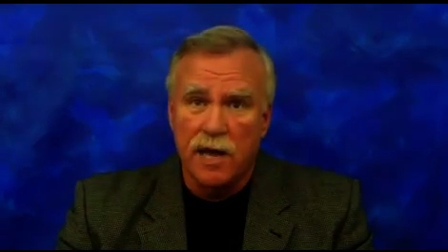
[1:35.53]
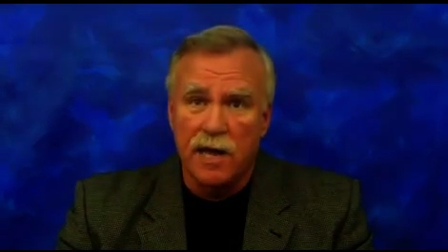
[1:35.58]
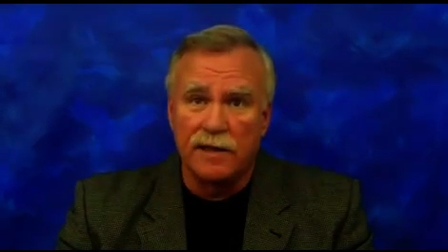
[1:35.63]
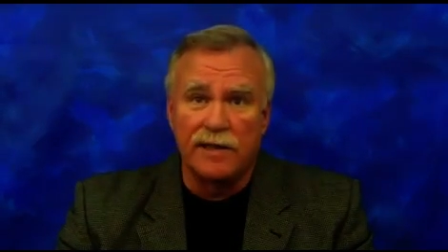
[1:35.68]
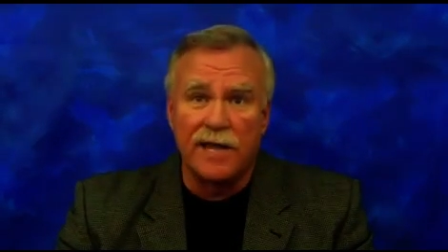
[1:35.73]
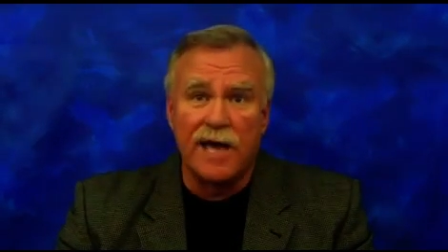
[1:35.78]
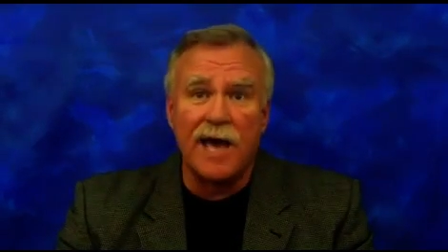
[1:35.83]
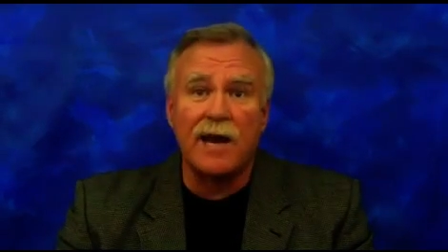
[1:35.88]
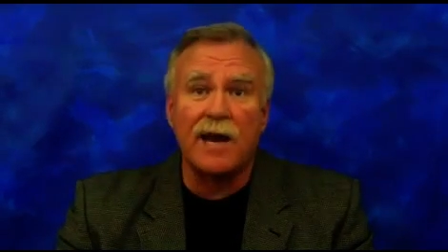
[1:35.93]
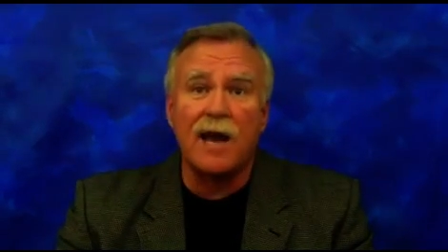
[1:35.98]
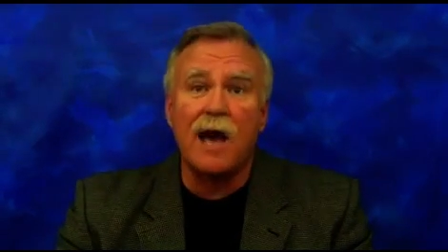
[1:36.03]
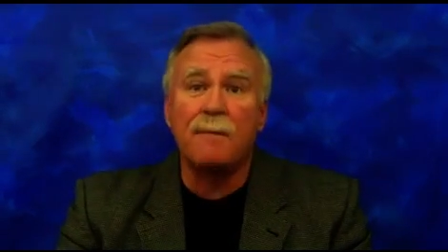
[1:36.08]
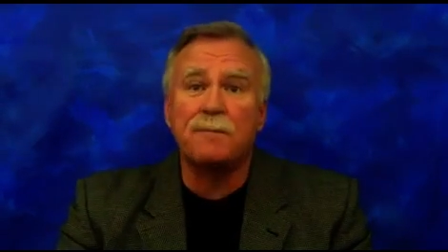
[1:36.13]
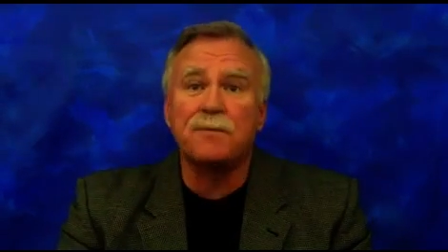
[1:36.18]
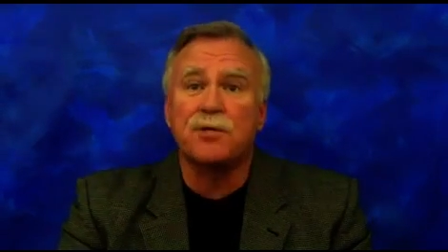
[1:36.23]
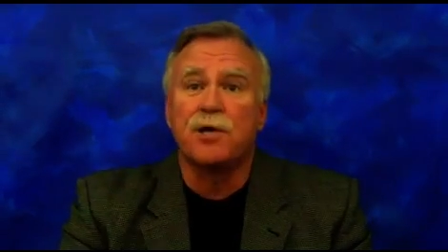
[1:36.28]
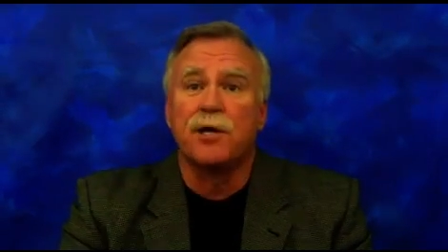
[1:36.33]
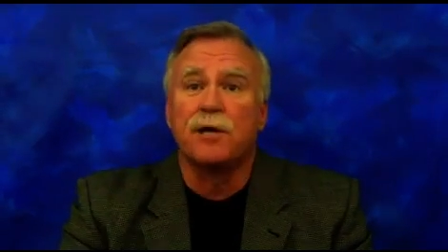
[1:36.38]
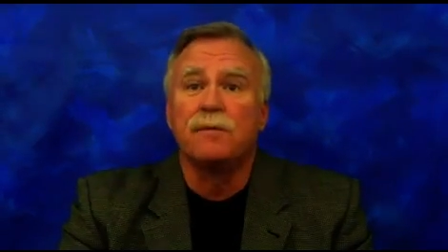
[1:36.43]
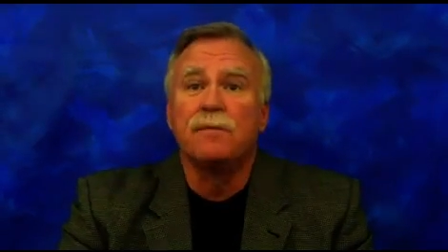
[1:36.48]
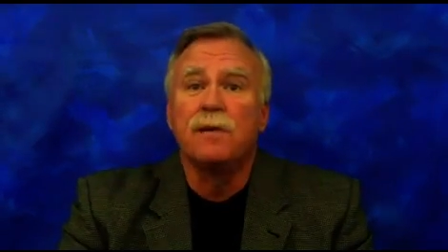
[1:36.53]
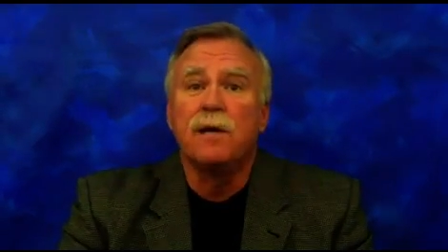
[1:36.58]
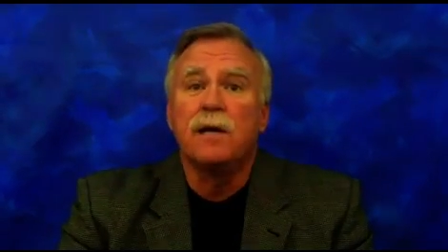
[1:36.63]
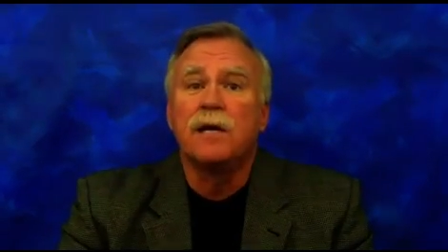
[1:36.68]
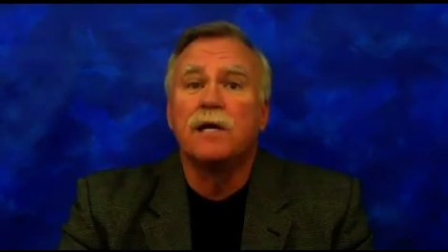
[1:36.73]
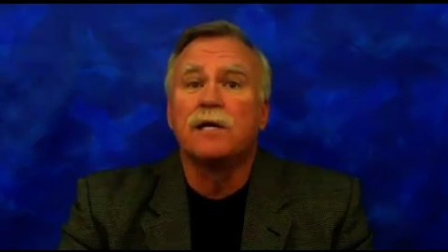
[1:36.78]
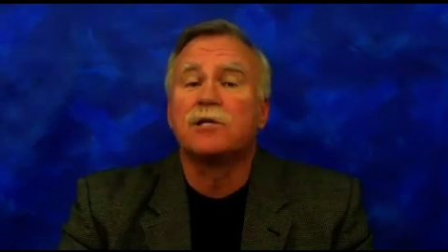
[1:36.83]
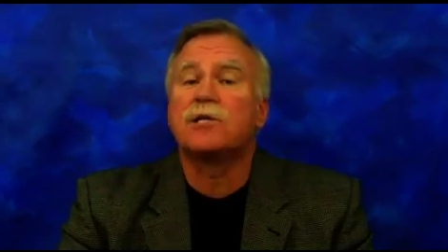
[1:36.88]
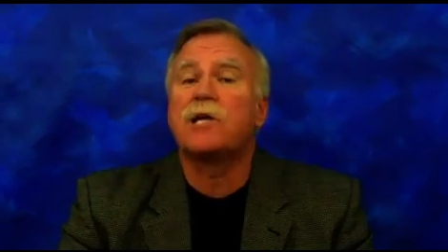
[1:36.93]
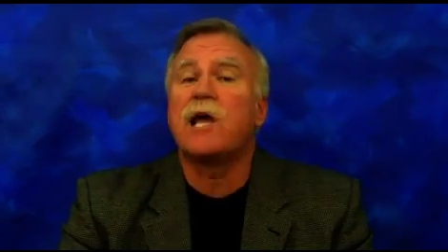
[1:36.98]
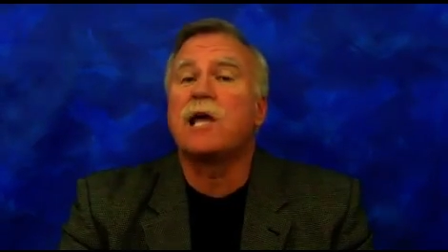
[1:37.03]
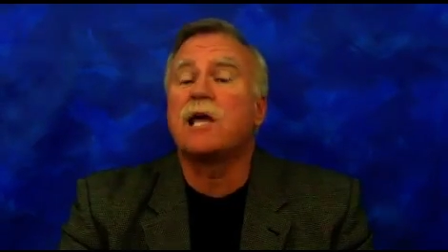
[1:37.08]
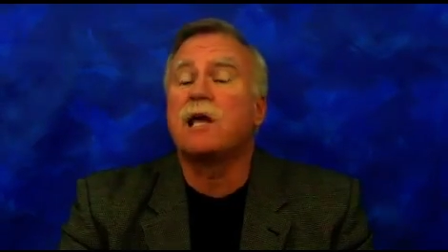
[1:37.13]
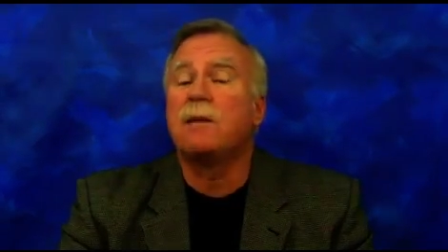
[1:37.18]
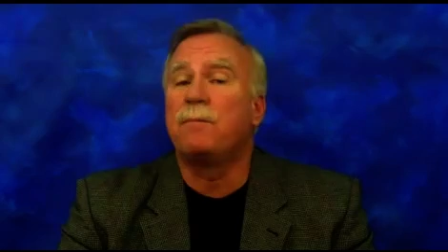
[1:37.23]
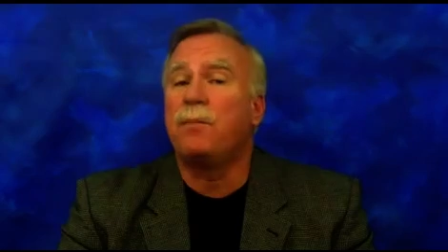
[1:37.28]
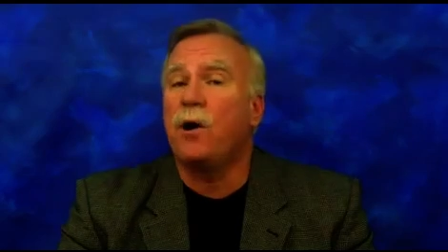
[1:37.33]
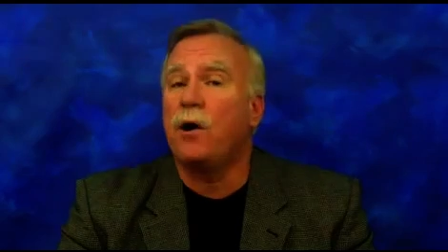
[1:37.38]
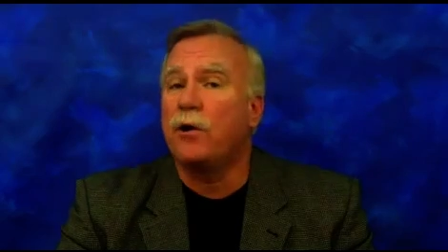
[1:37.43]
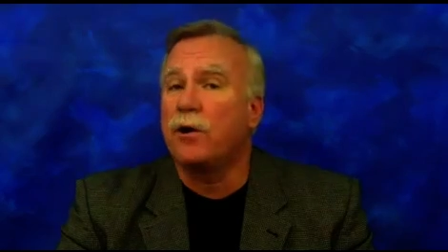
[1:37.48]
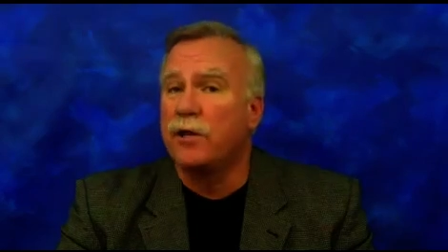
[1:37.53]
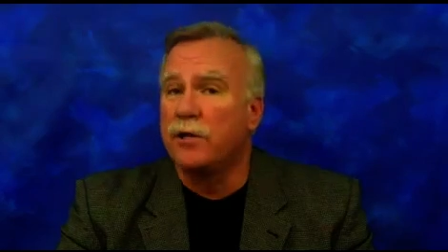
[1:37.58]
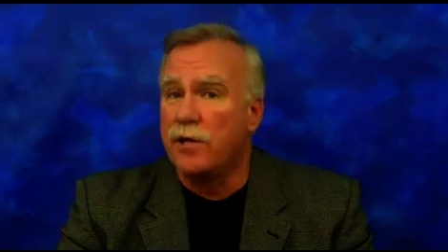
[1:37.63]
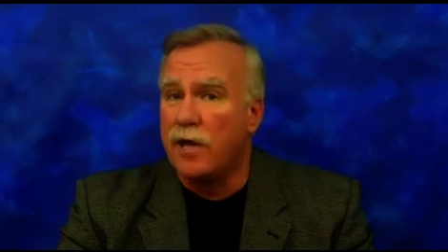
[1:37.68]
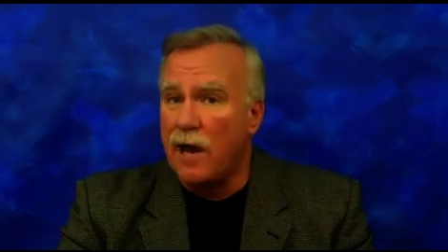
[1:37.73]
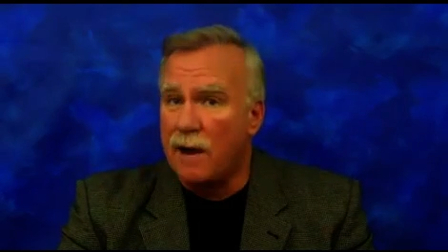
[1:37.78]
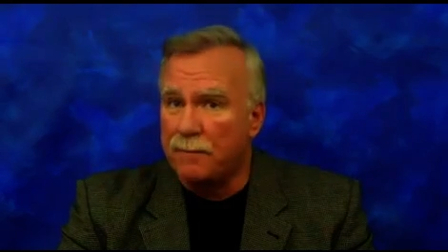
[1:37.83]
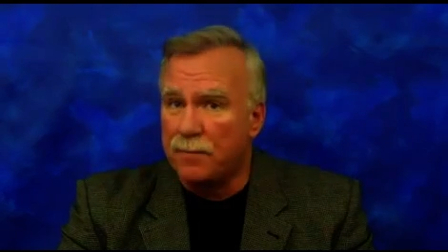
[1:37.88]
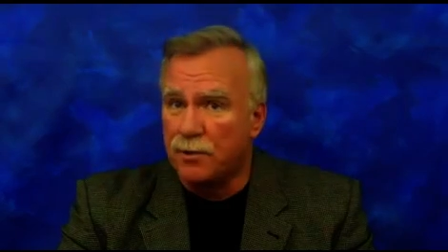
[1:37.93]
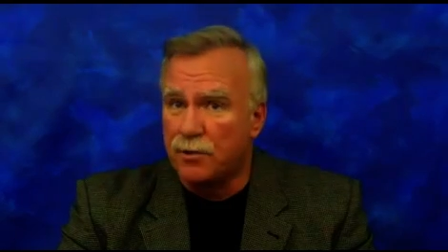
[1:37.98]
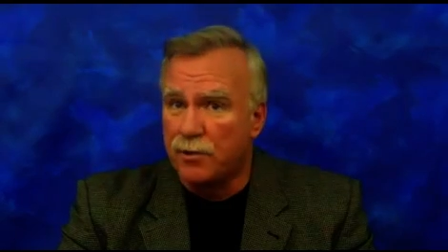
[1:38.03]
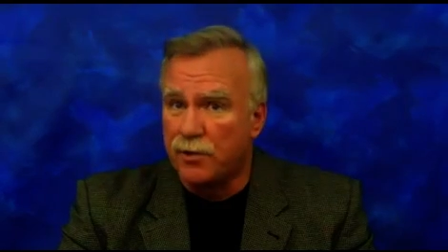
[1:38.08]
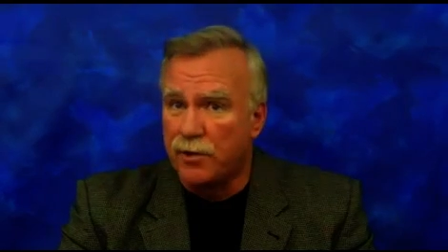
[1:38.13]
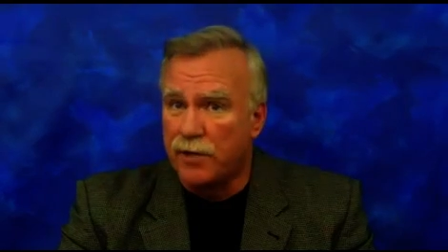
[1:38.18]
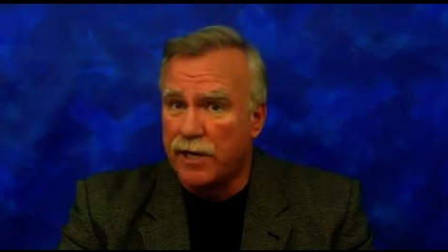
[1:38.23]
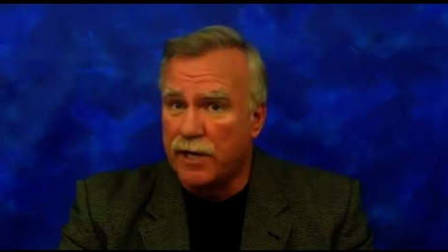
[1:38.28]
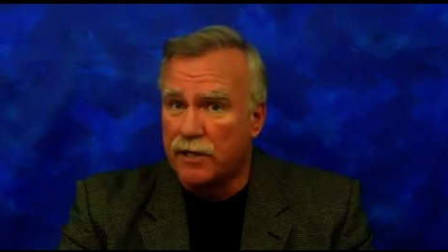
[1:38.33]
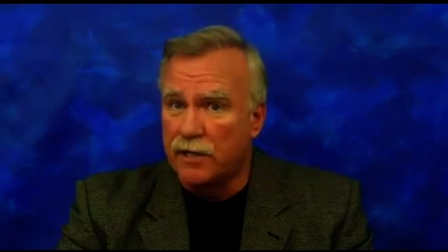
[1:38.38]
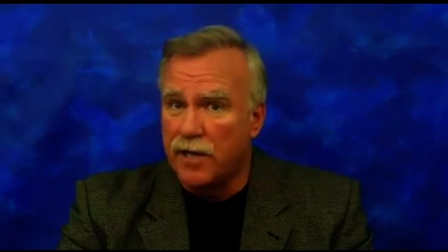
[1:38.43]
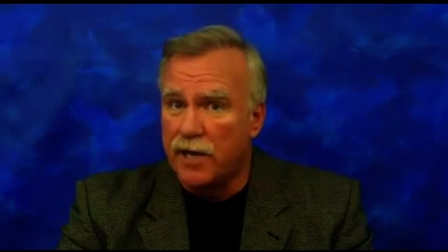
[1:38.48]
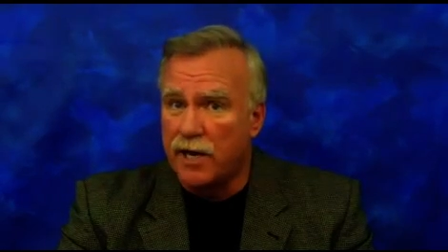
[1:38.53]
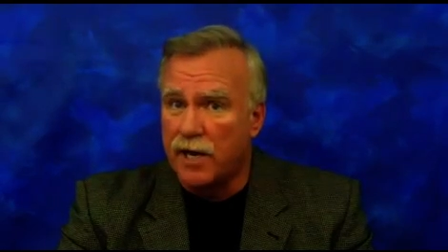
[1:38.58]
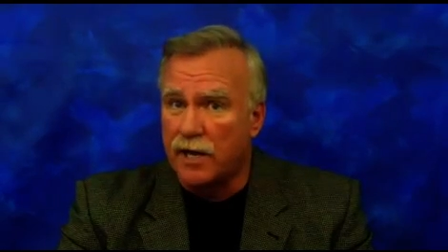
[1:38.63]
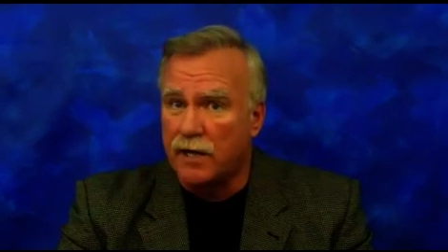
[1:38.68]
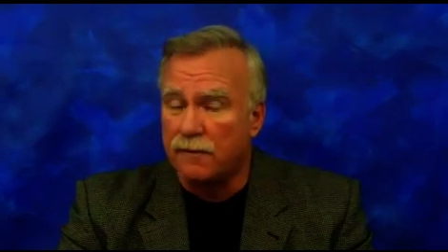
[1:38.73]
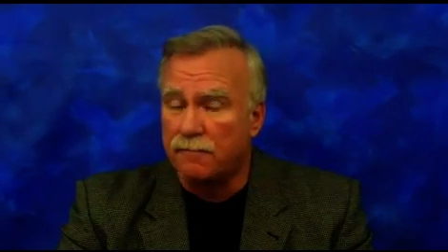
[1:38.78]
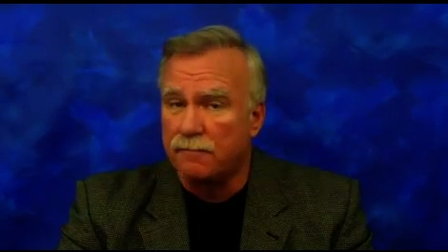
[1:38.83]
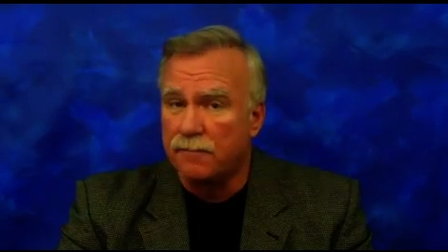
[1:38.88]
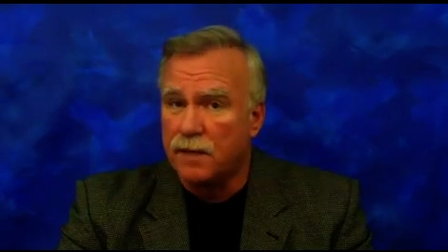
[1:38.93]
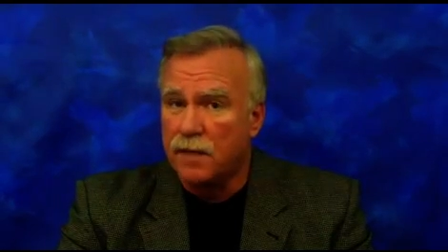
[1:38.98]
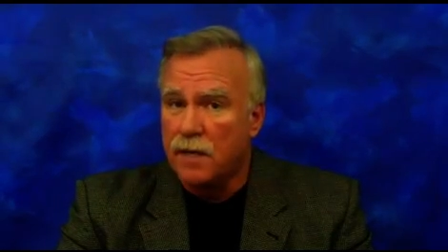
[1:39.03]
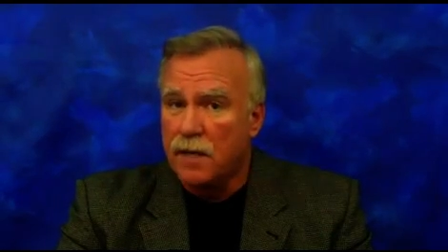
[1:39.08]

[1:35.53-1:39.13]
And that option is taking part in the Opportunity Clinic